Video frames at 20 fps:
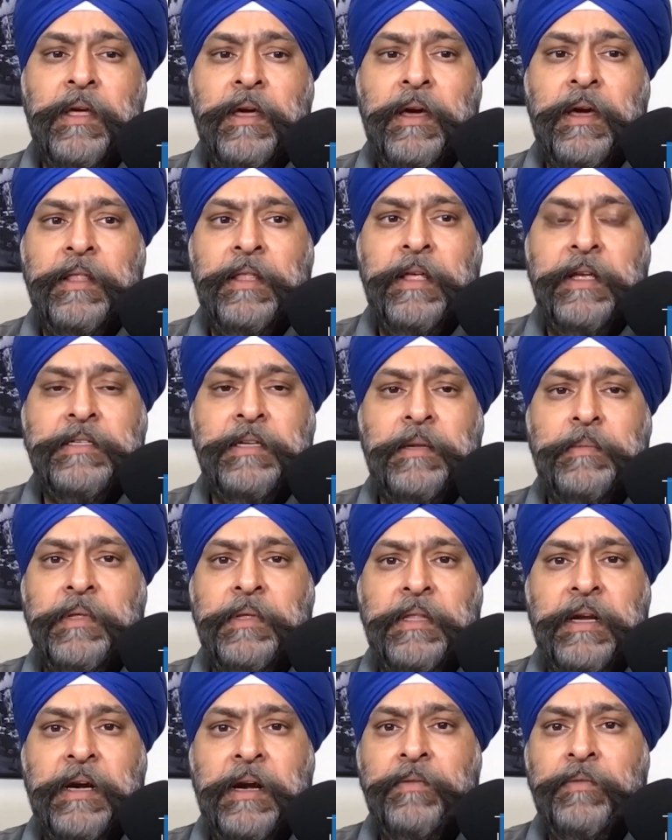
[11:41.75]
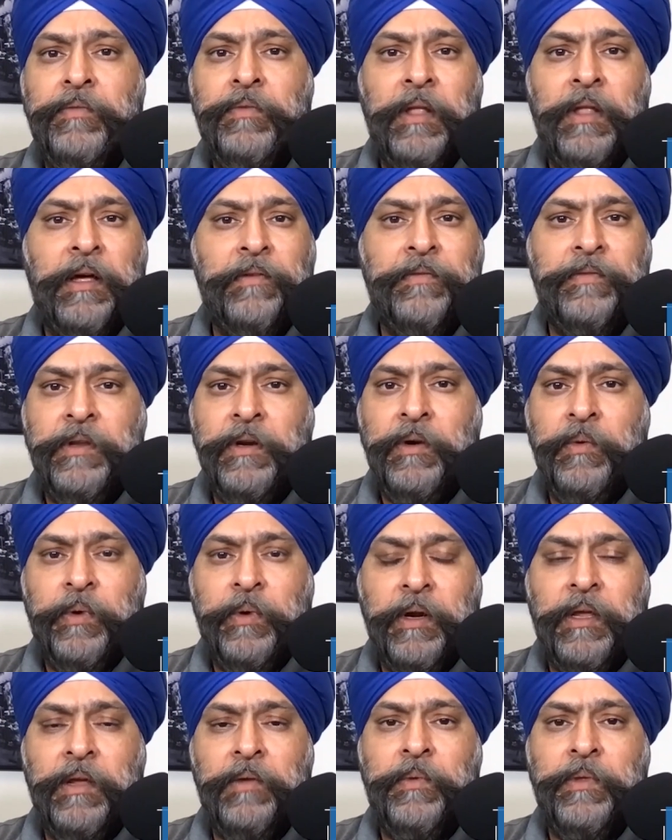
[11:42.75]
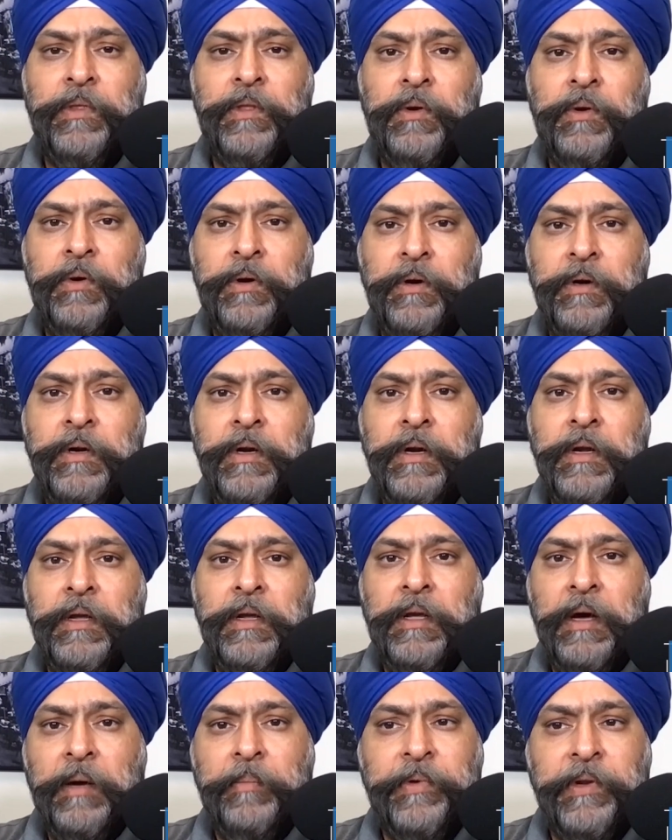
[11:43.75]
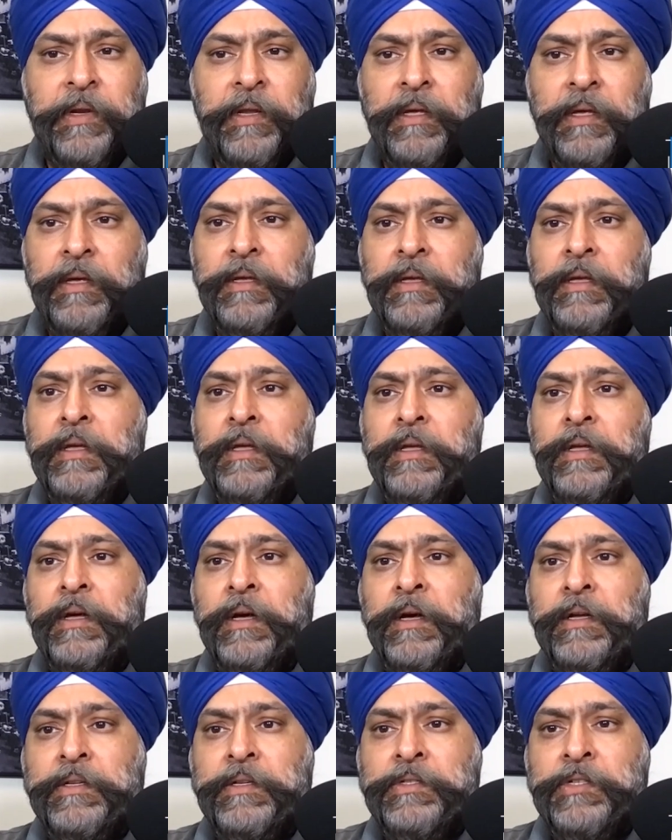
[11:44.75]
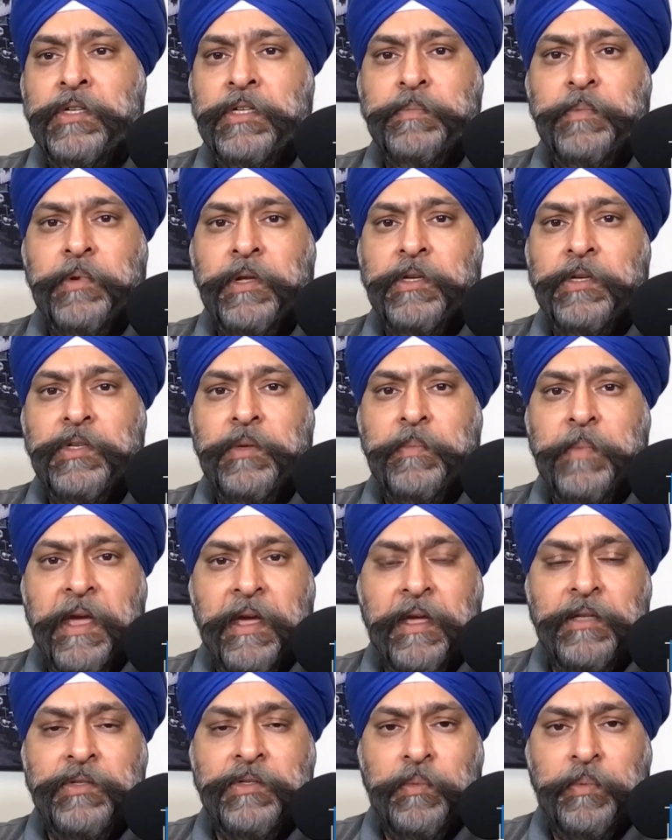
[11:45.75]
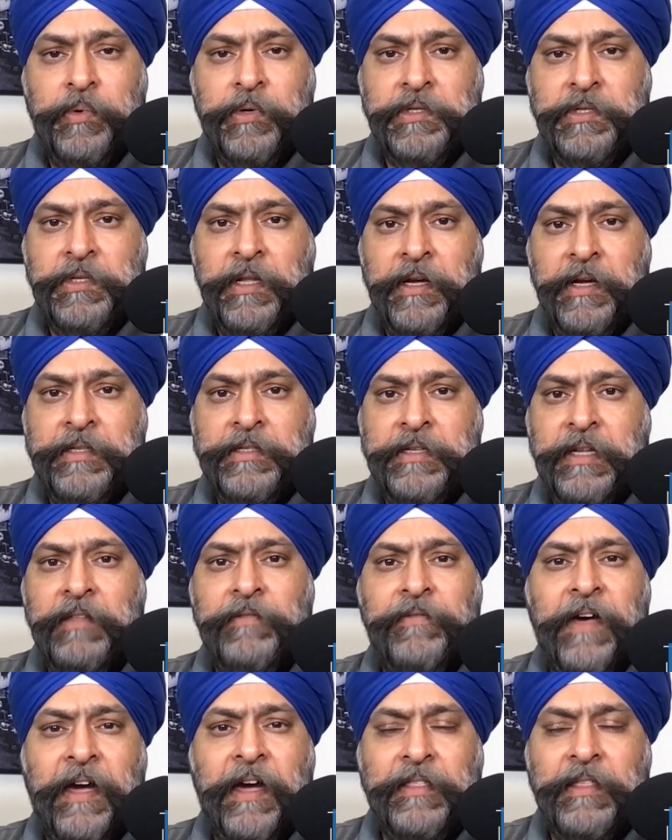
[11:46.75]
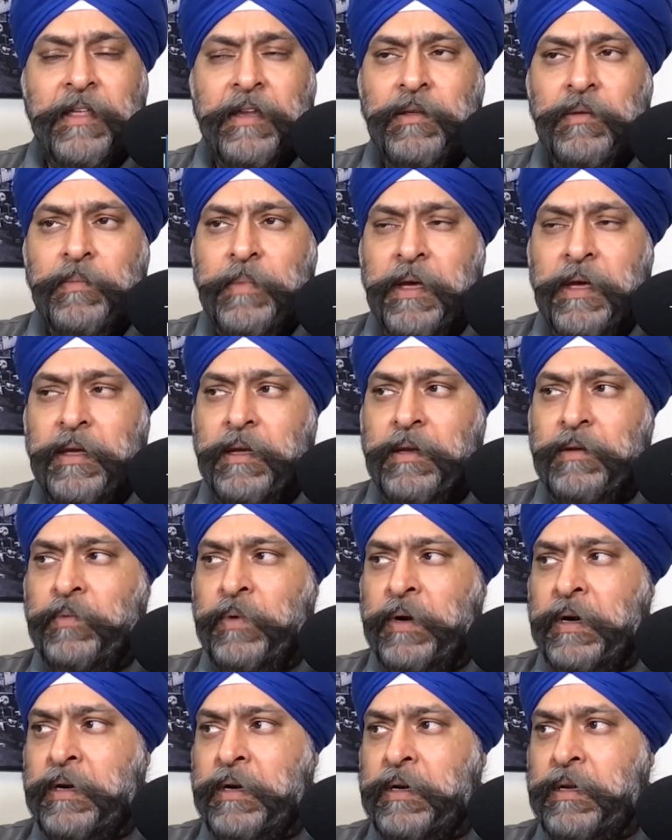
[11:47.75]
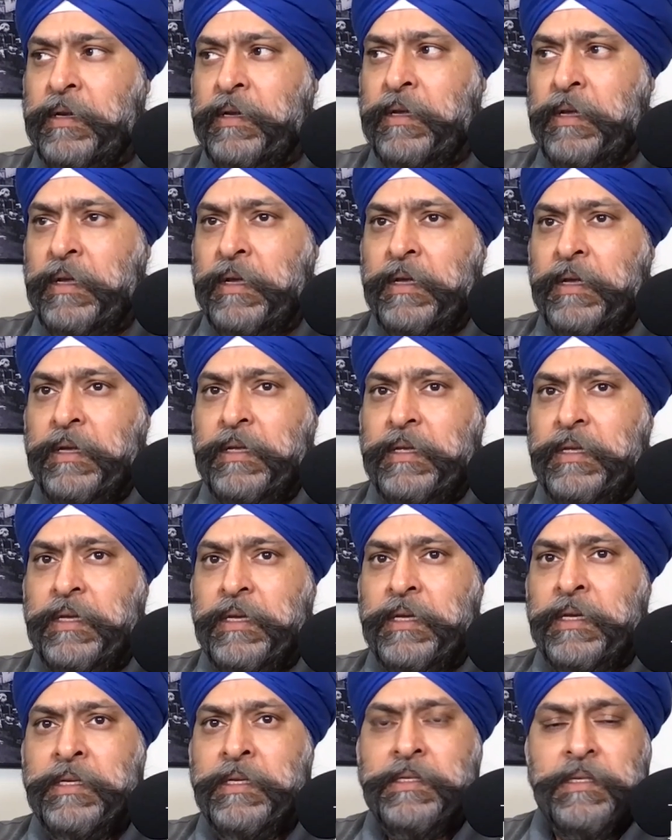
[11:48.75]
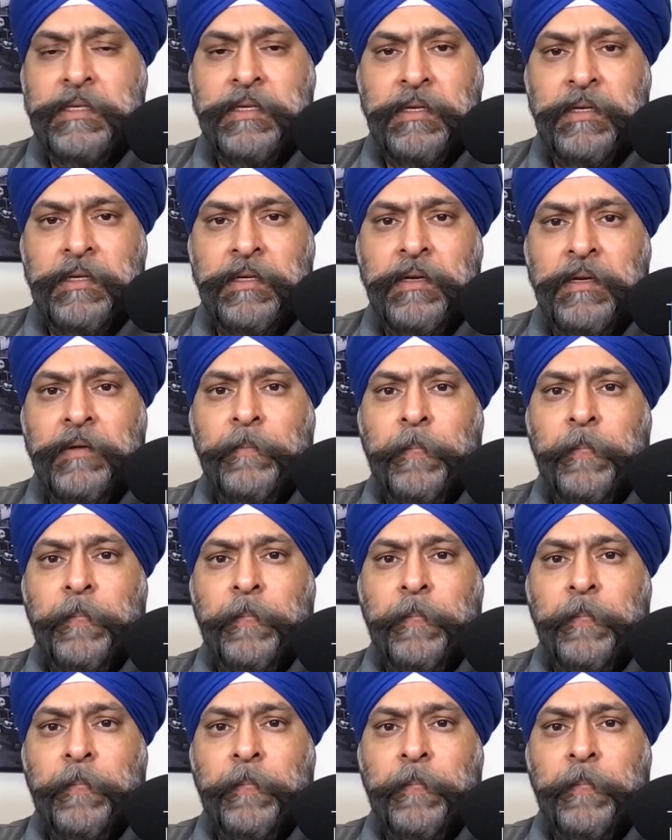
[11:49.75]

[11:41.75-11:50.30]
And that's something that I've loved, working with your company, just because you make it so personalized, and the fact that you make it very easy.